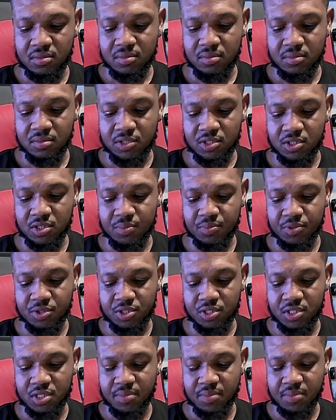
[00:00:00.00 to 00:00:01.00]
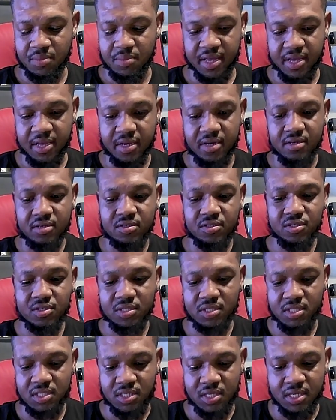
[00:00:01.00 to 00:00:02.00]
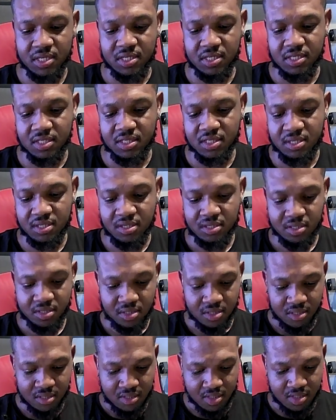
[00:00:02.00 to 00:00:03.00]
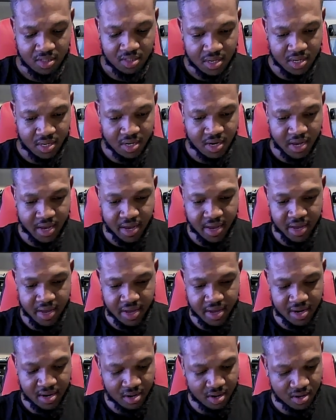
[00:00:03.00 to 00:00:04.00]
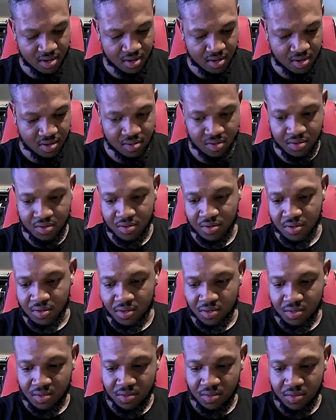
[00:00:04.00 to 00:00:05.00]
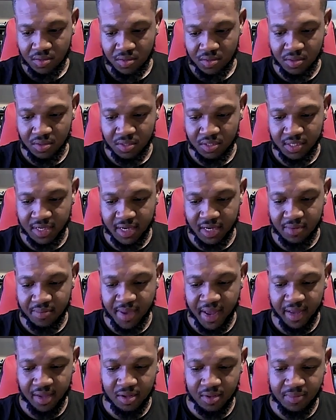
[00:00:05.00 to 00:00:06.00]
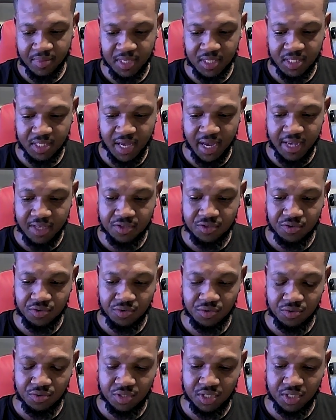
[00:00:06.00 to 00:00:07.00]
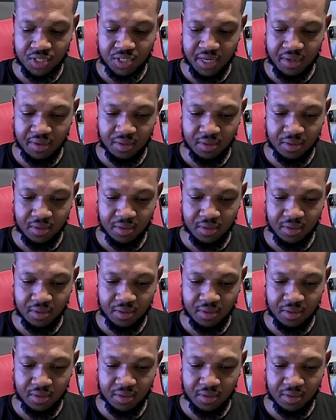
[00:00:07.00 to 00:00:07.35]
Just pushing it back in so it sits. And then I'm gonna tighten back up the side screws here.